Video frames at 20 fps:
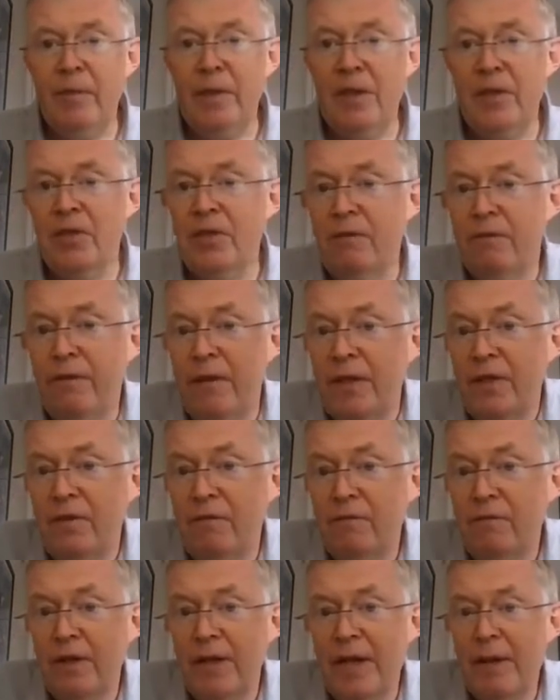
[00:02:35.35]
It's a fix
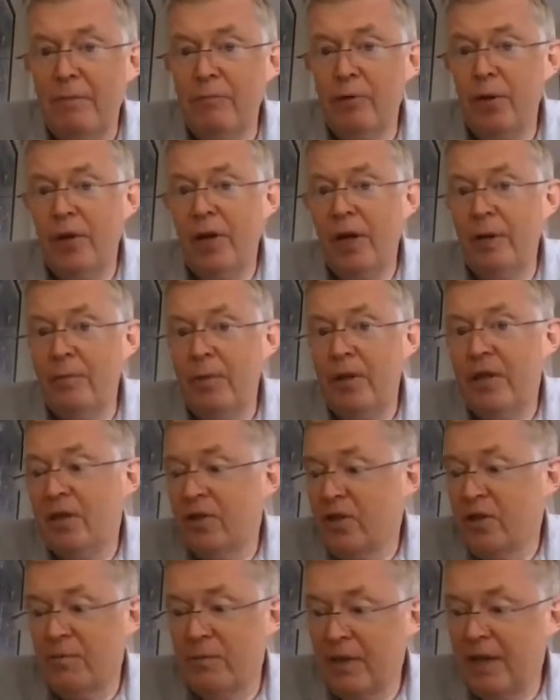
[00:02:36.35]
and forget product
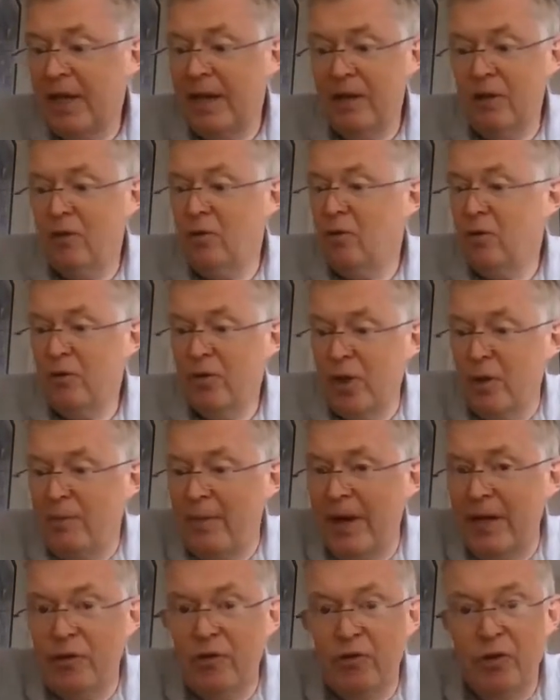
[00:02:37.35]
because it's mechanical, no
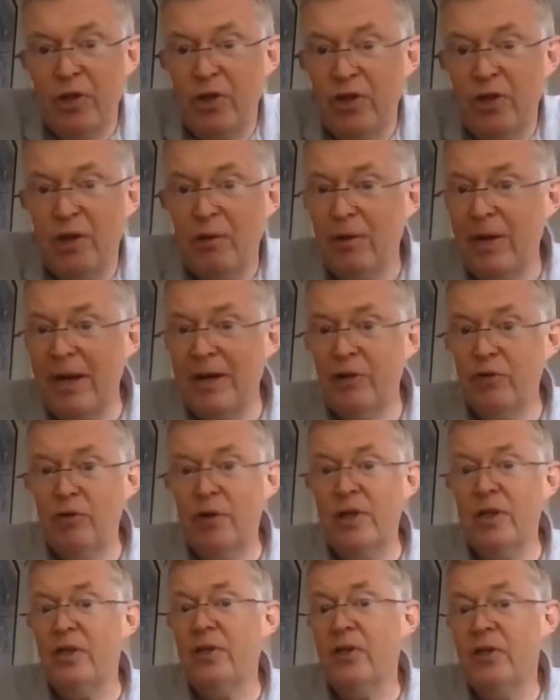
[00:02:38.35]
batteries, no
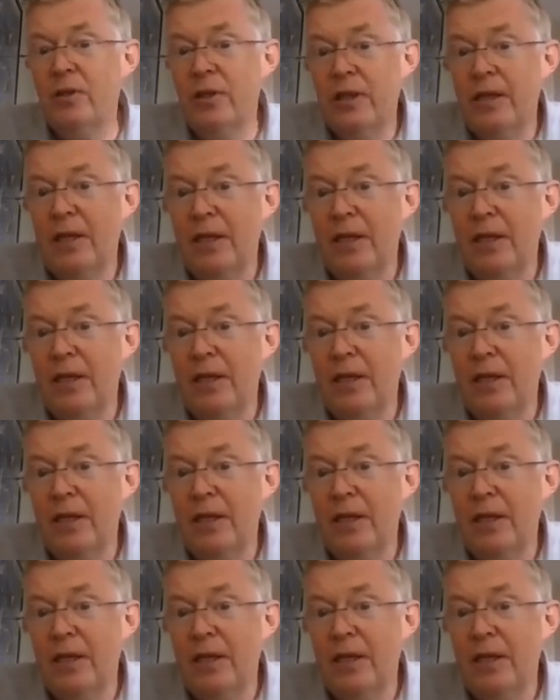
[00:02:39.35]
electrics,